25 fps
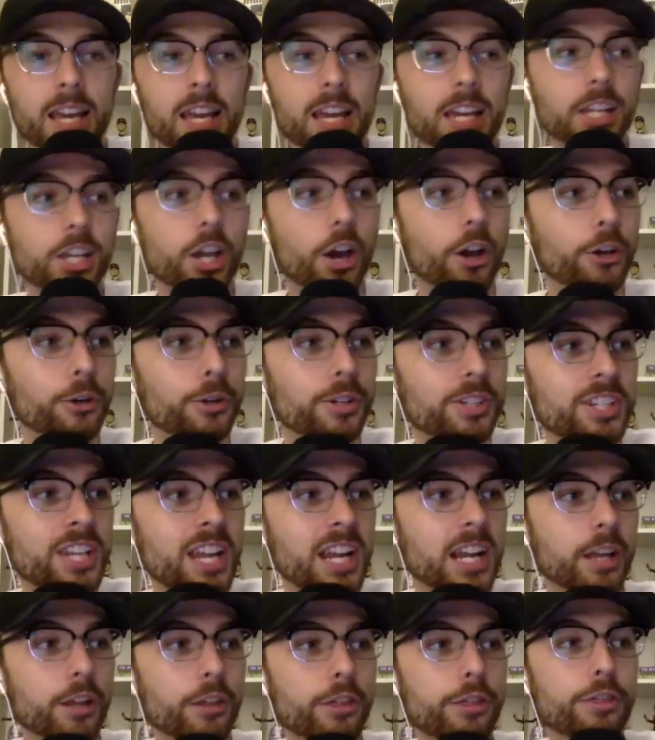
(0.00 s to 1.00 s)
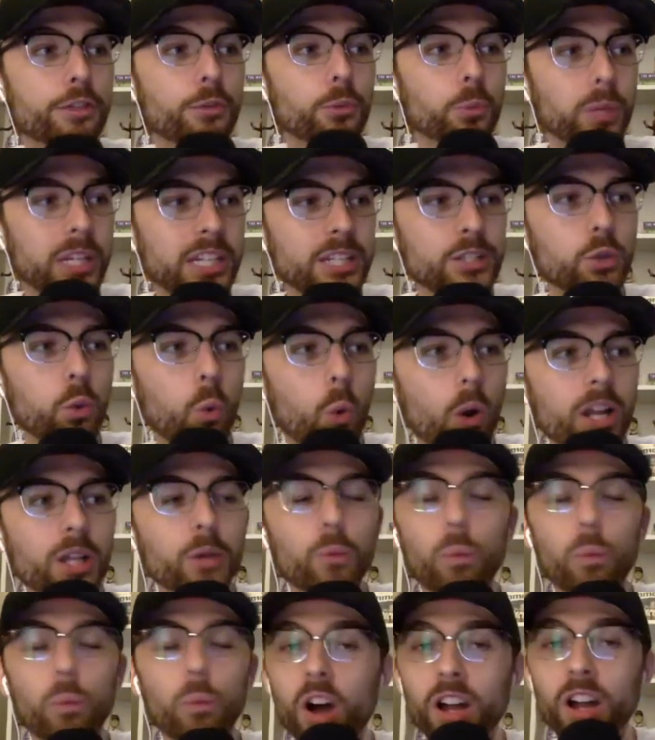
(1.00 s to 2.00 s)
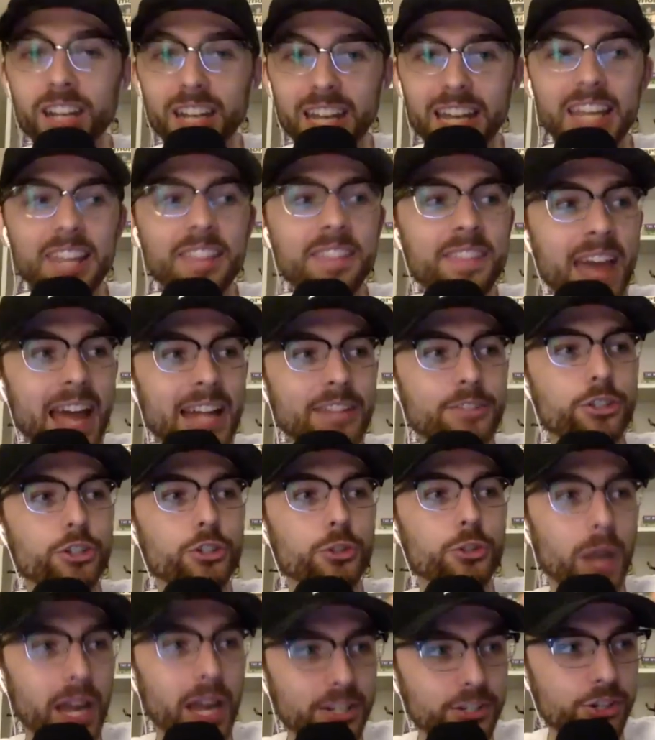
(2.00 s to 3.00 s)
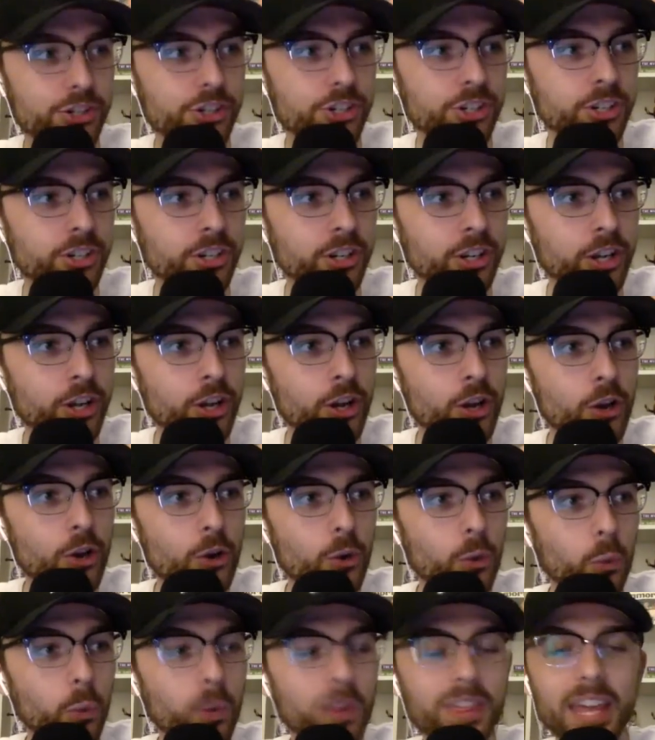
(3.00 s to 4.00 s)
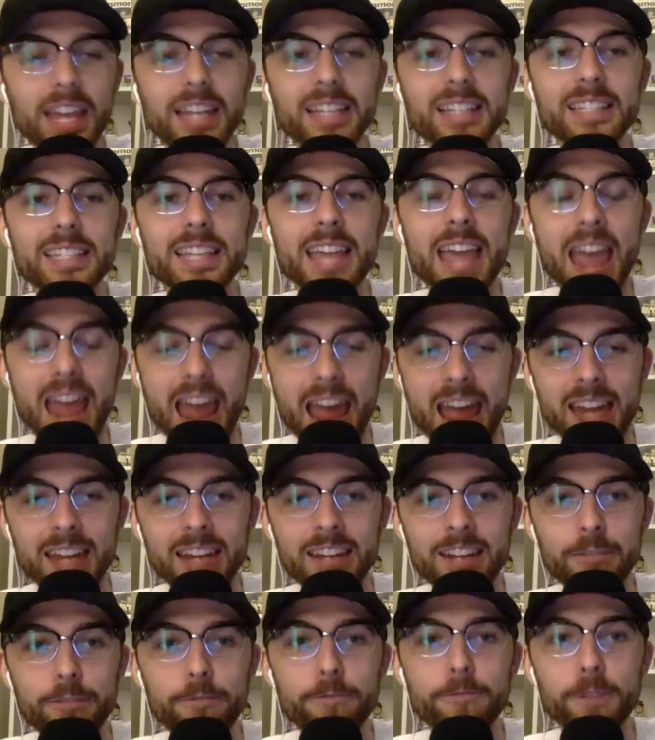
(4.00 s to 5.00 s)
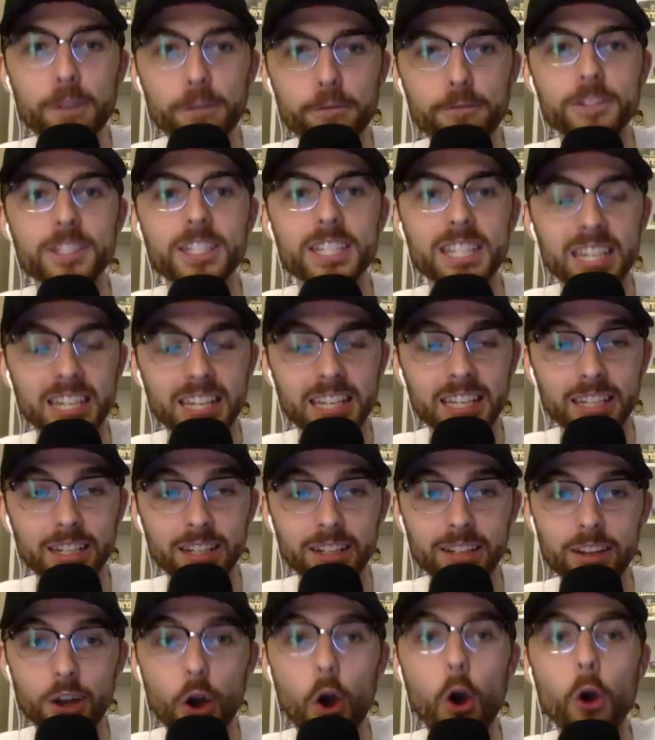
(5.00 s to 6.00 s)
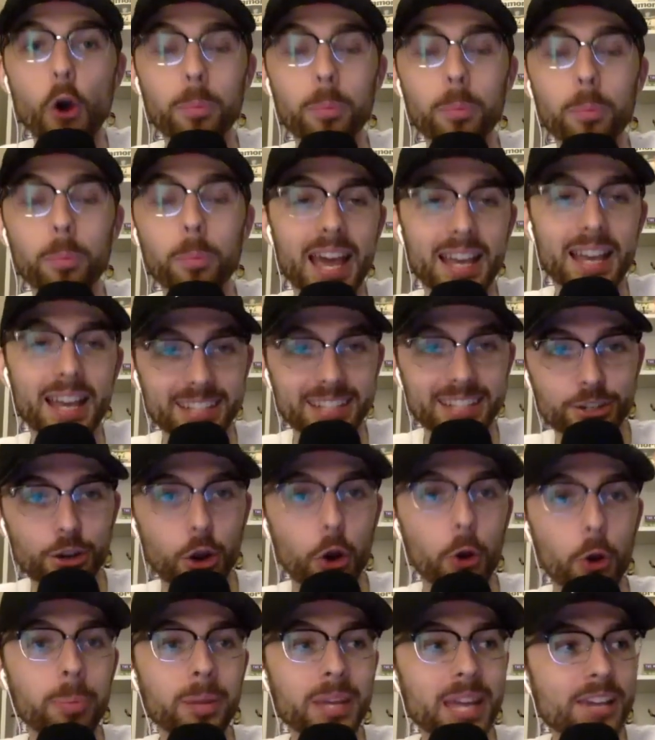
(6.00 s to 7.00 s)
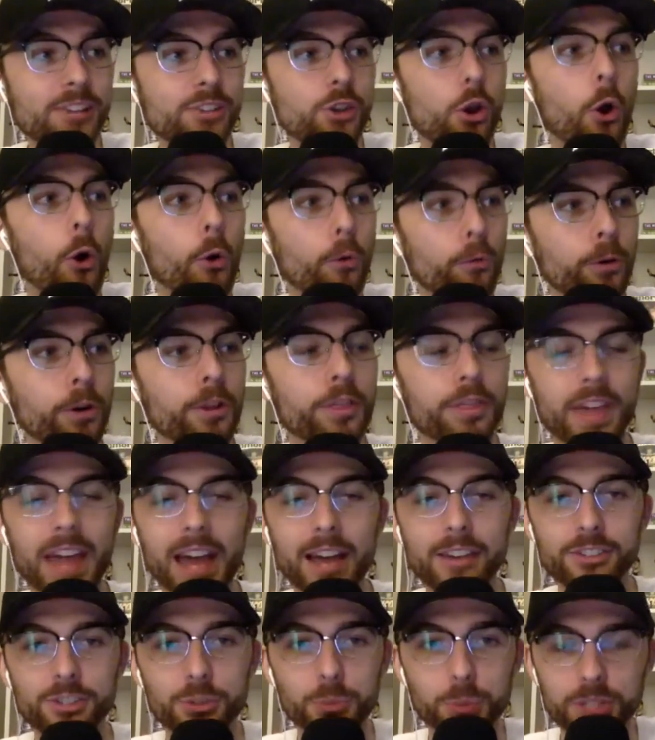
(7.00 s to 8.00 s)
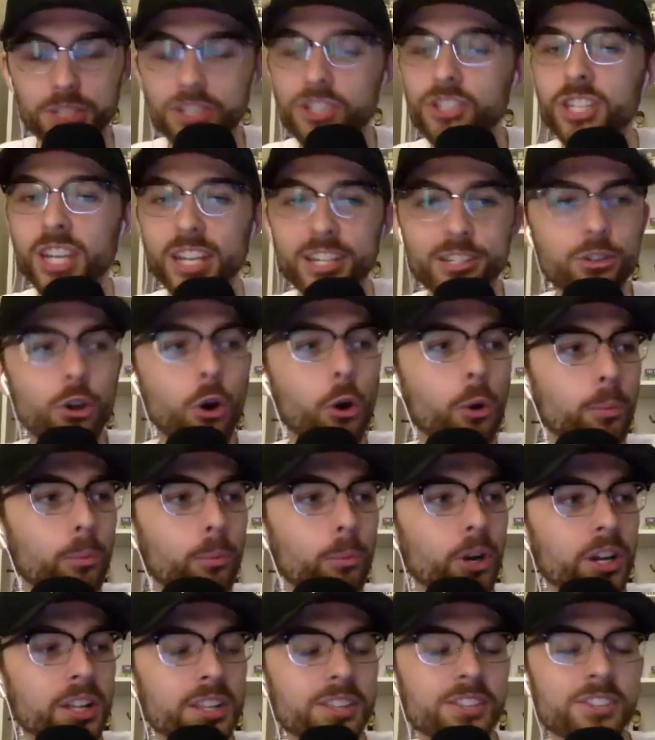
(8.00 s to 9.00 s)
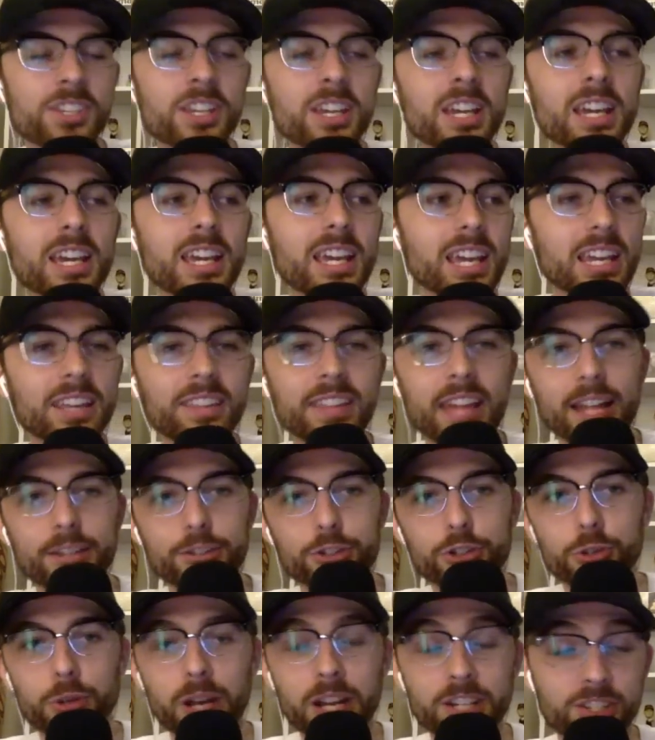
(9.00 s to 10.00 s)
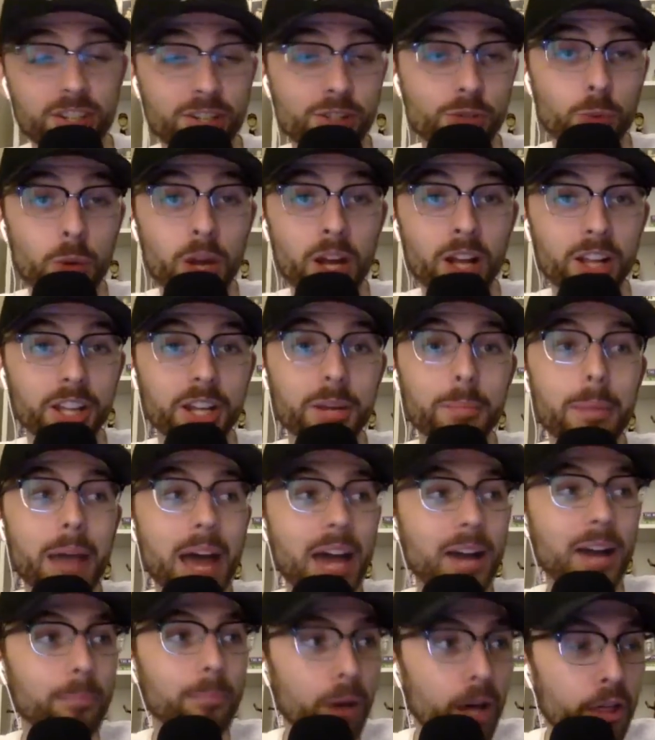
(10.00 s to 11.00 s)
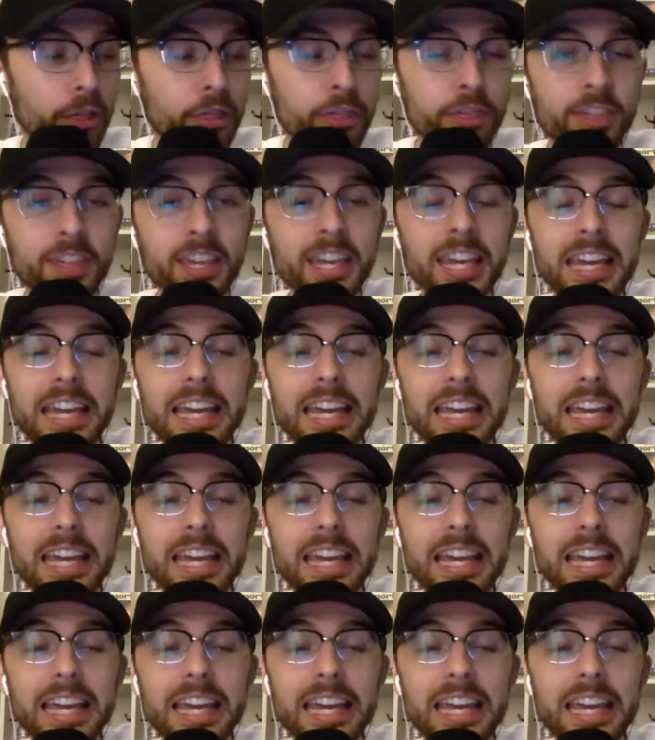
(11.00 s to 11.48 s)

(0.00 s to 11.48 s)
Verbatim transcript: Gunnar is hitting 321 in that stretch with a 1015 OPS. That's an OPS over a thousand with six home runs in that stretch as well in about a month.